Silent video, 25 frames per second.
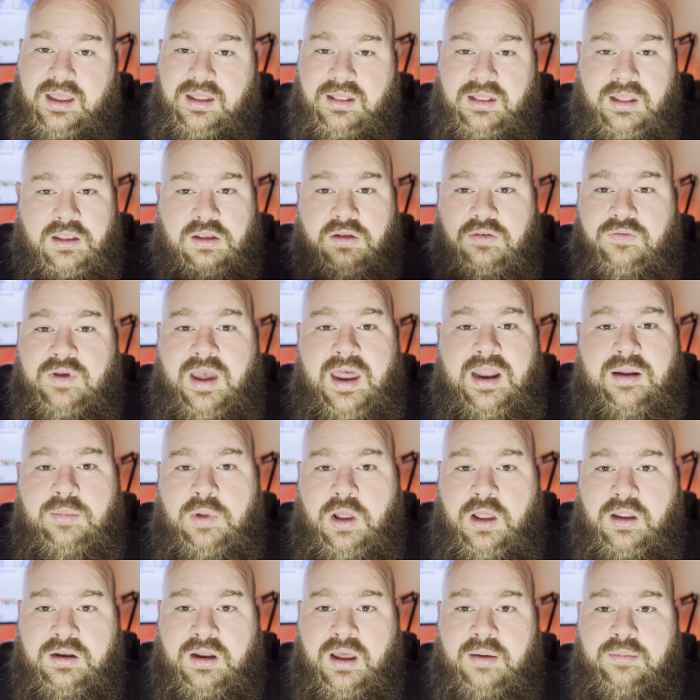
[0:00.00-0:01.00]
And then you've got them
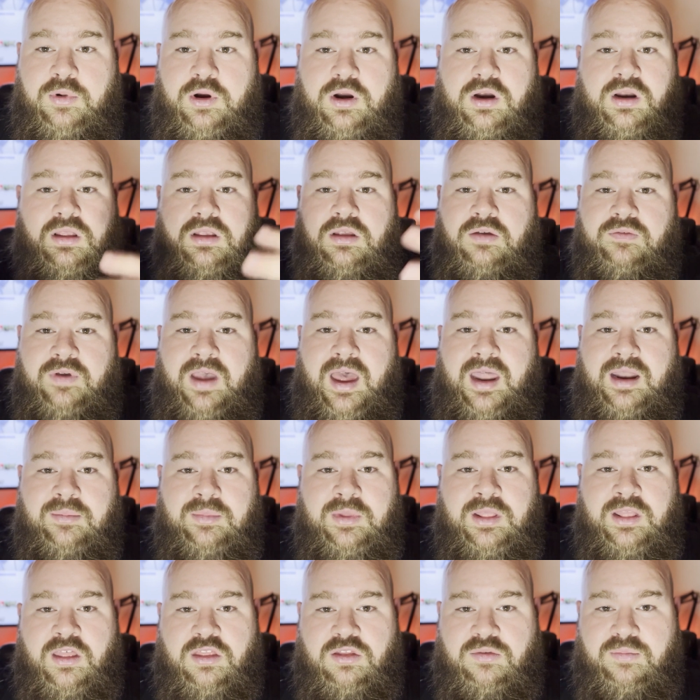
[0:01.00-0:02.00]
all numbered and you've got them
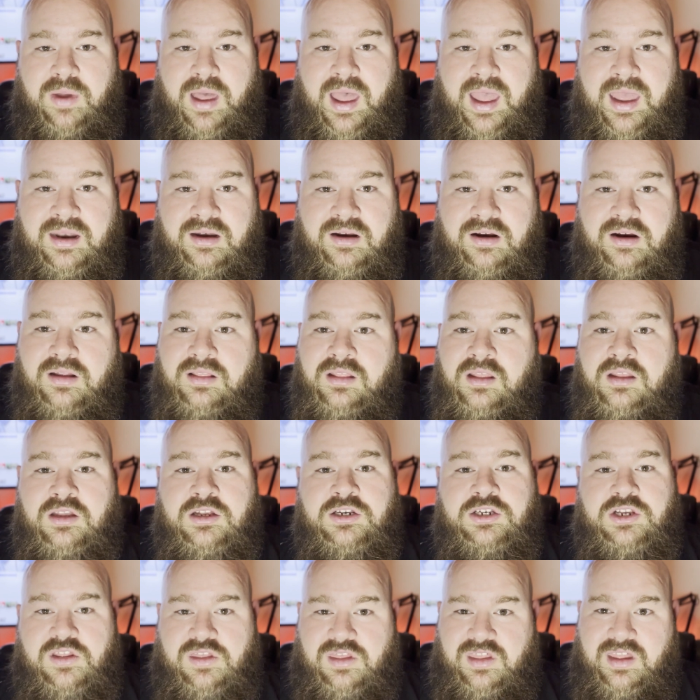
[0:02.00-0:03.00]
in this binder, and then you
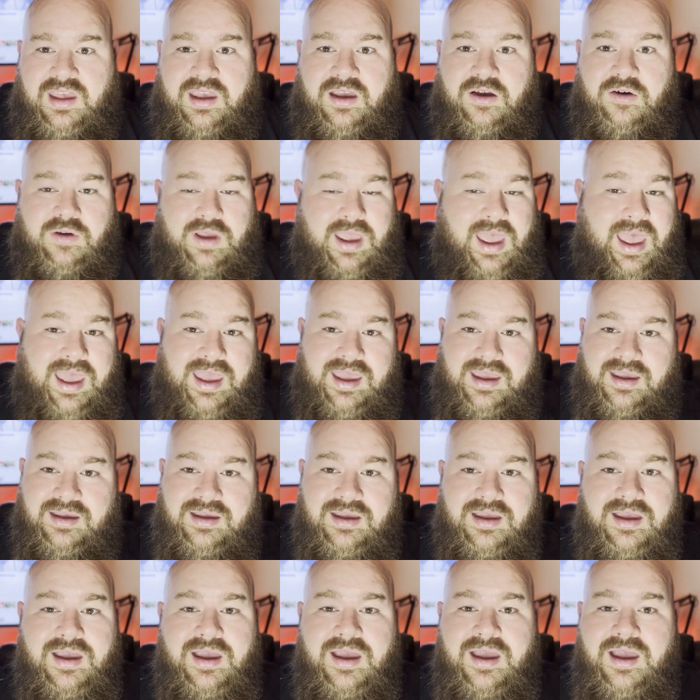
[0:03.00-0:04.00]
just say, okay,
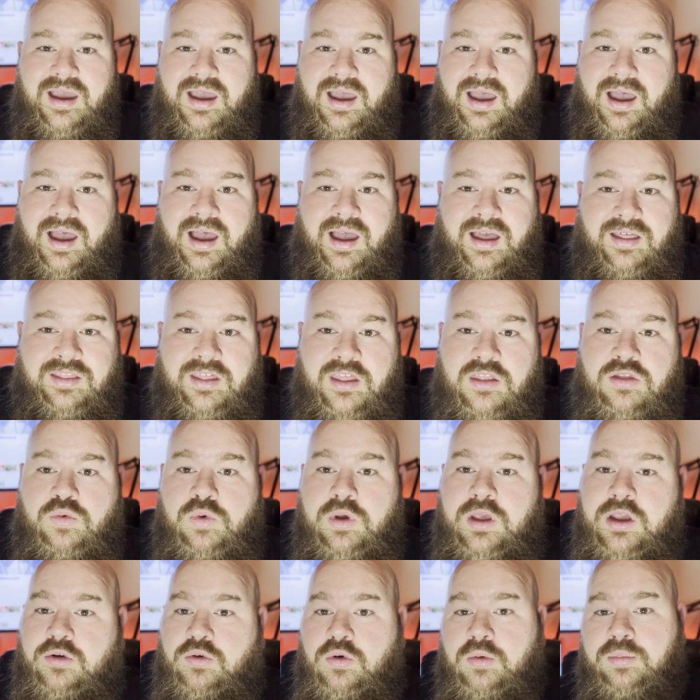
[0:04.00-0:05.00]
this
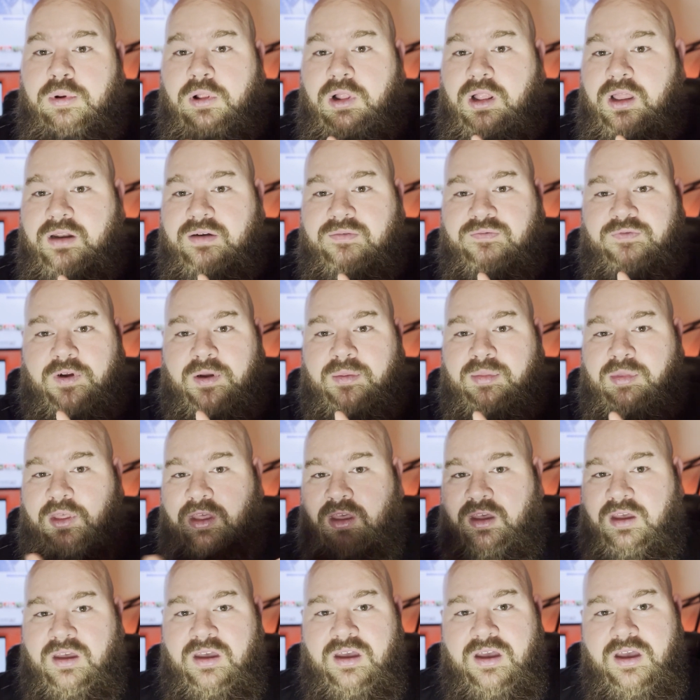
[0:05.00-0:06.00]
week we're pulling from
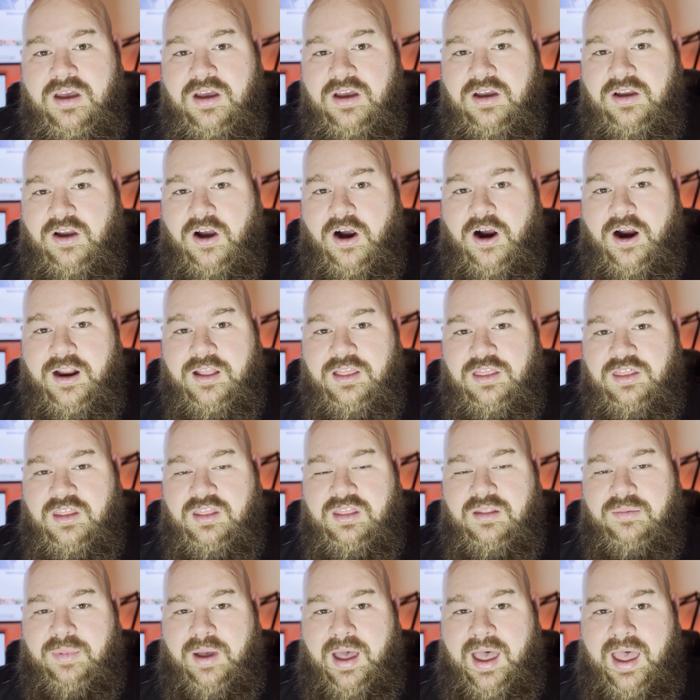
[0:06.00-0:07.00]
the cards in
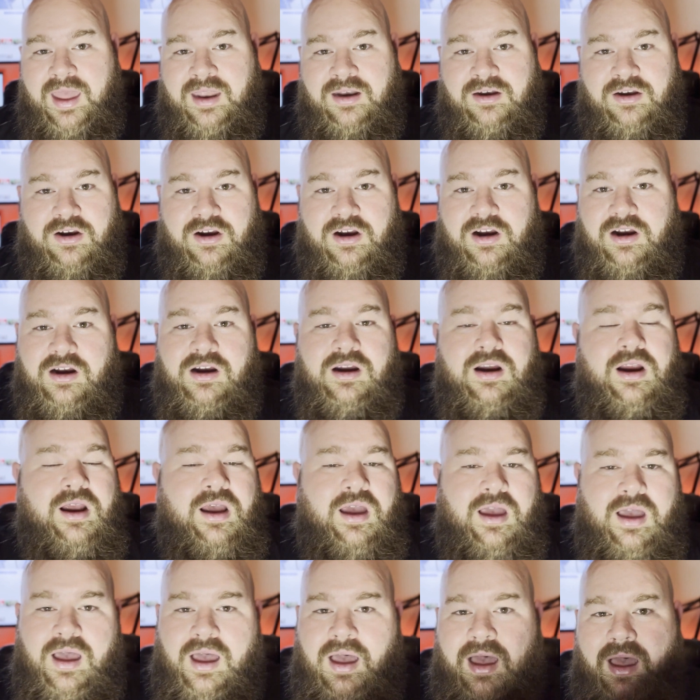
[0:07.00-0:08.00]
the binder,
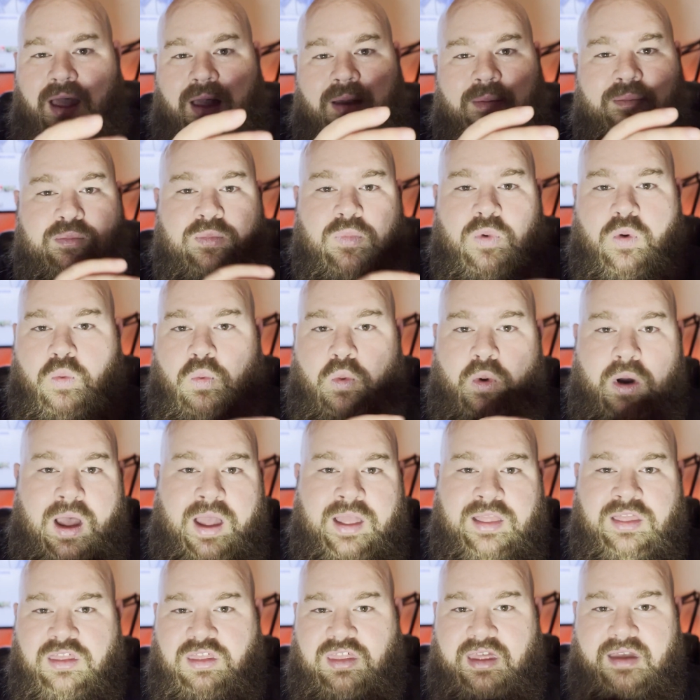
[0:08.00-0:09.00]

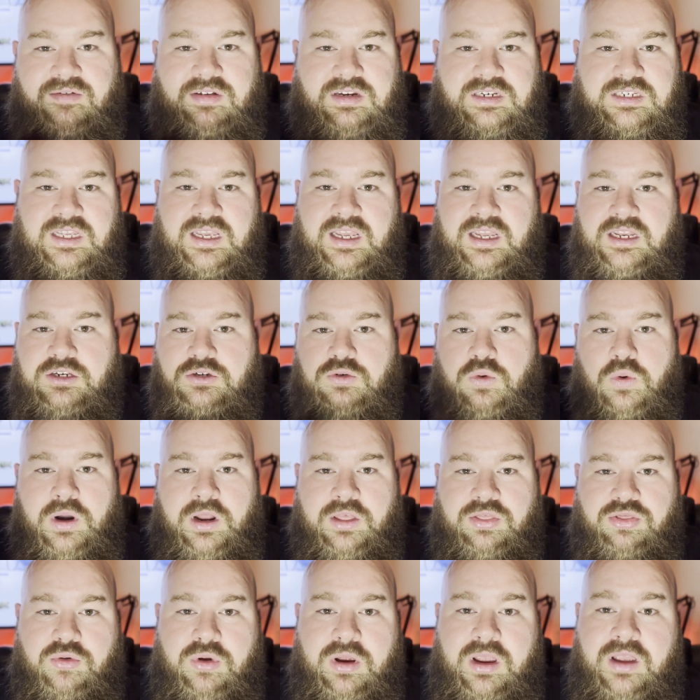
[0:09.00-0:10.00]
1, 17,
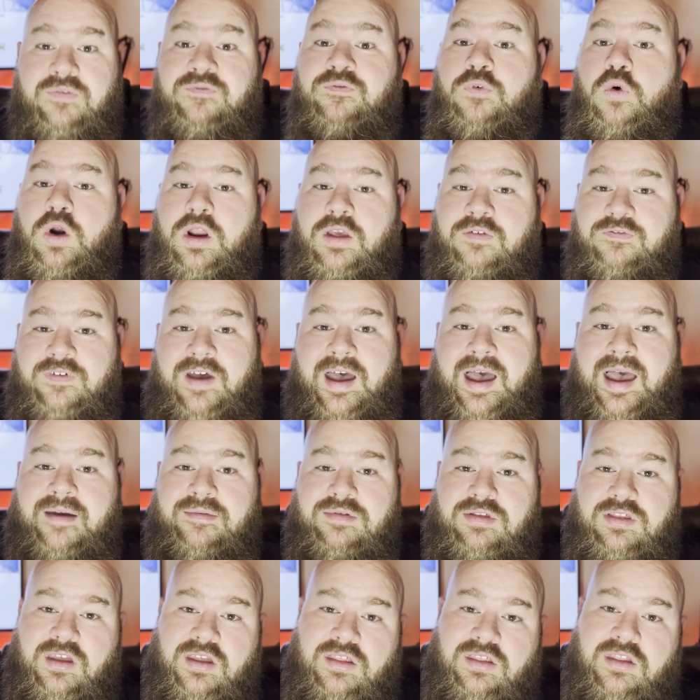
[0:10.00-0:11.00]
23,
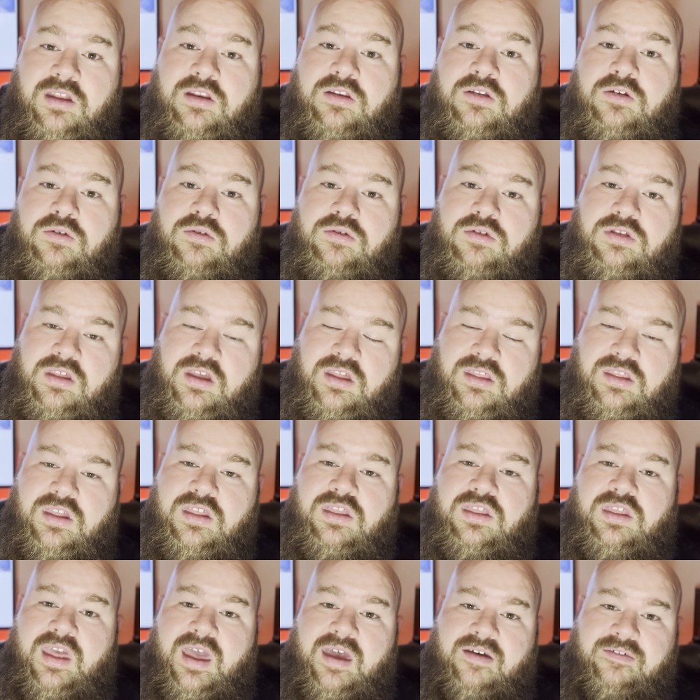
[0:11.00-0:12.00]
45, 62,
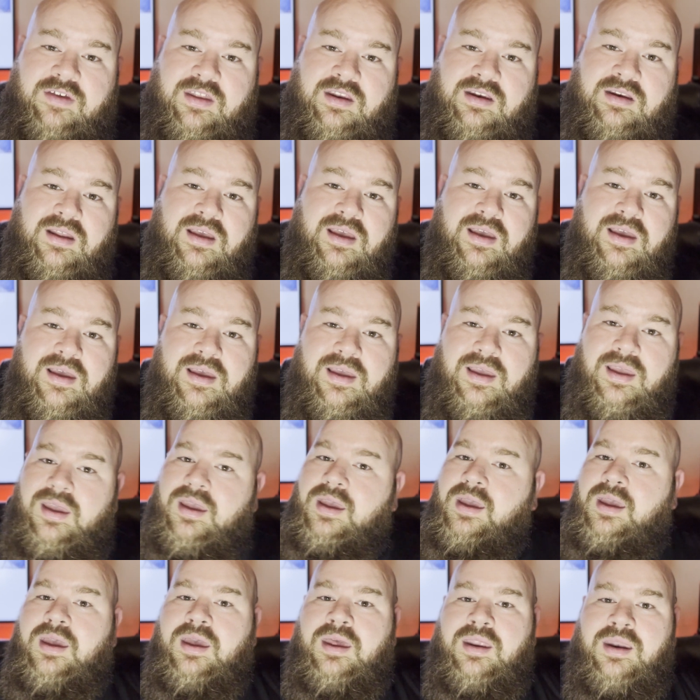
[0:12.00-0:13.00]
67,
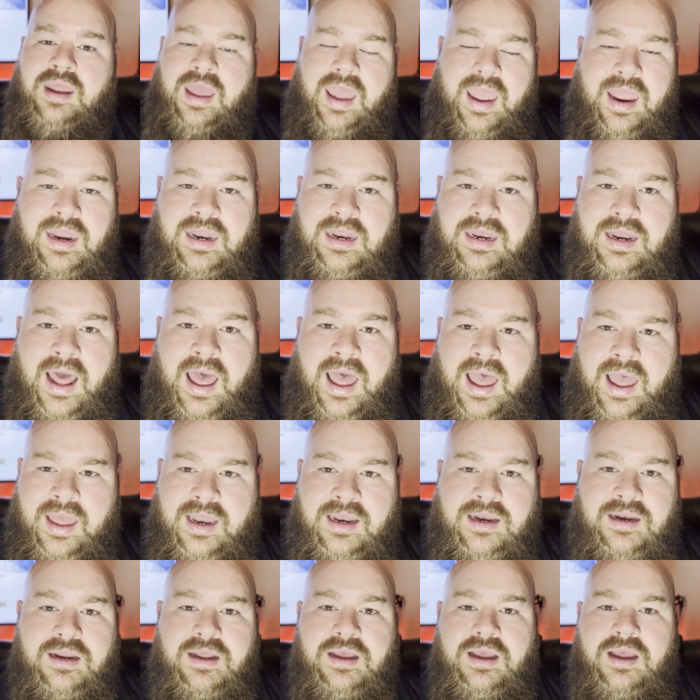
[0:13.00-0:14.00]
and
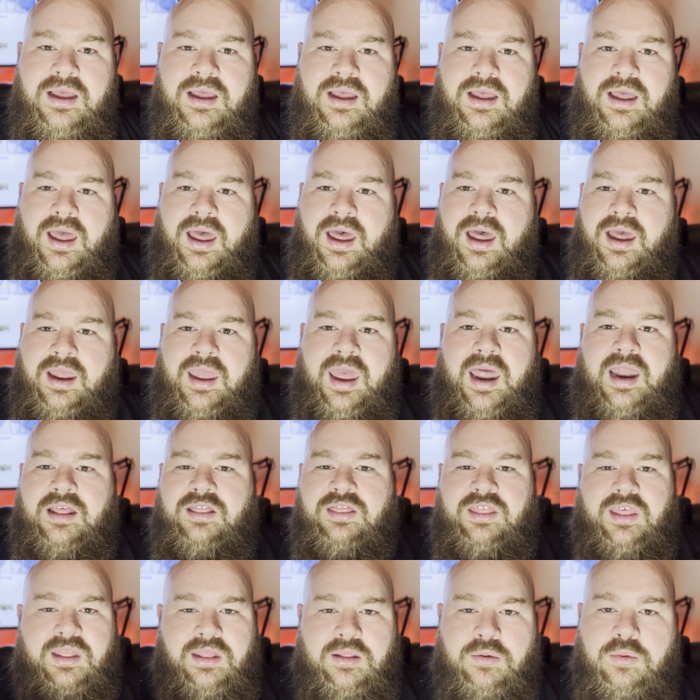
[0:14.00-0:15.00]
89 kind of
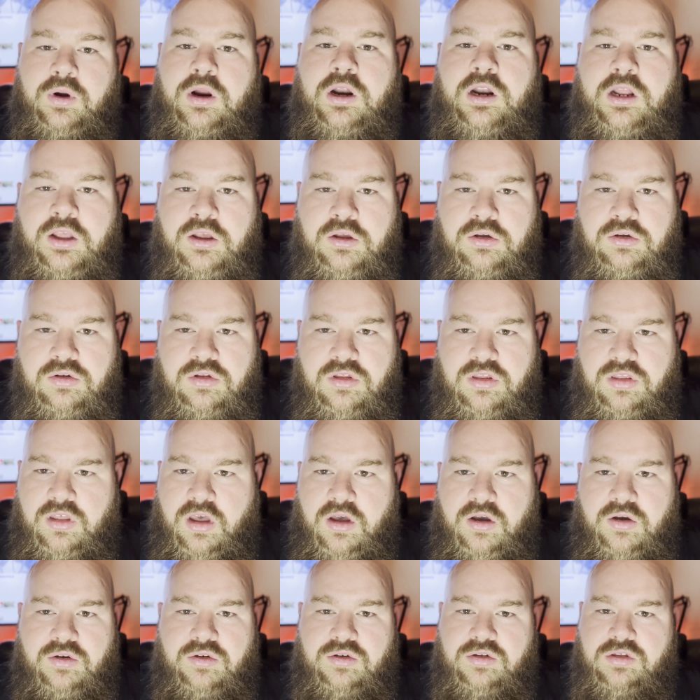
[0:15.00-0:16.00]
thing, that we're going to use
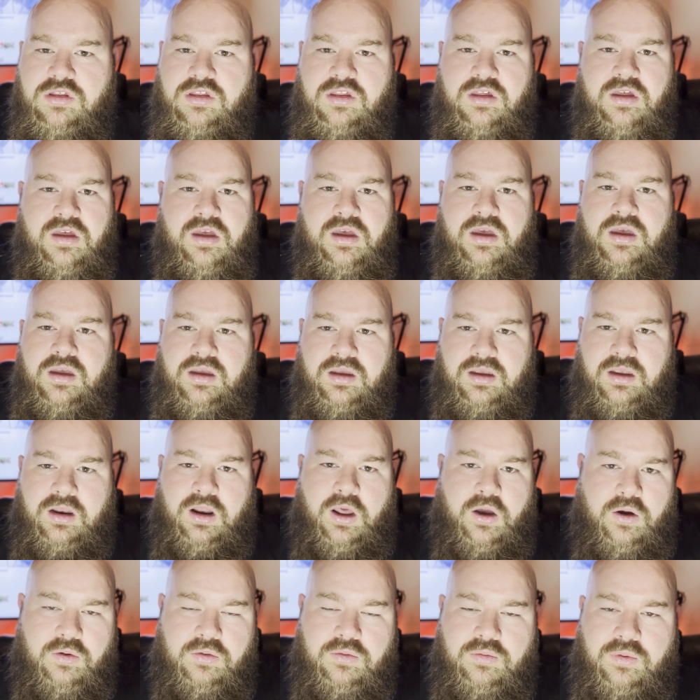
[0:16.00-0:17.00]
those,
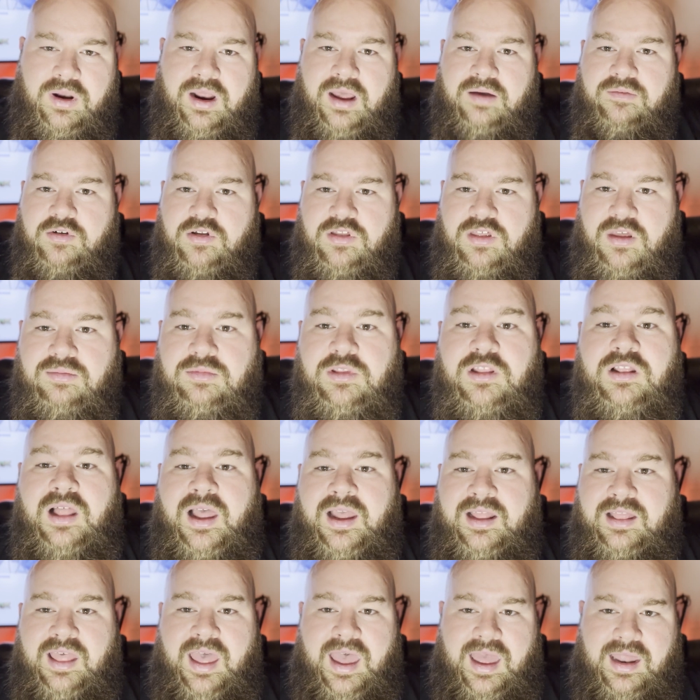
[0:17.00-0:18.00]
whatever, something
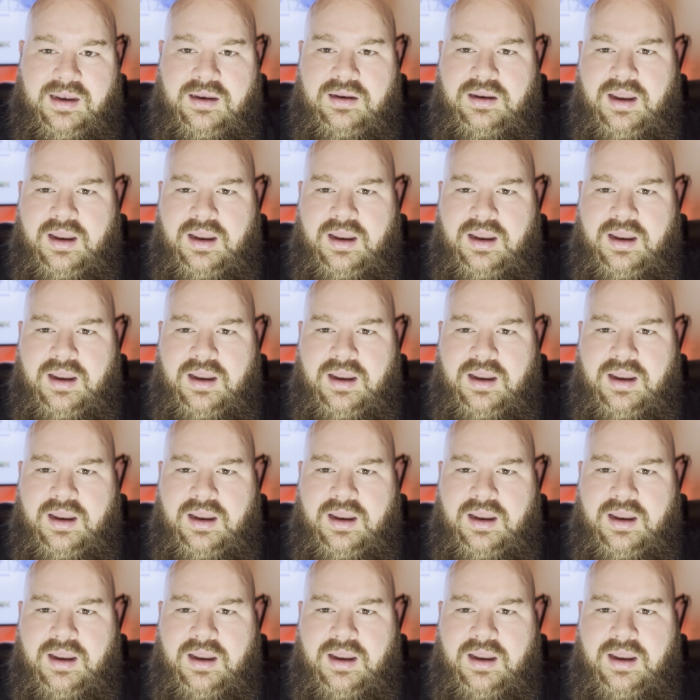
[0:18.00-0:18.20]
like that.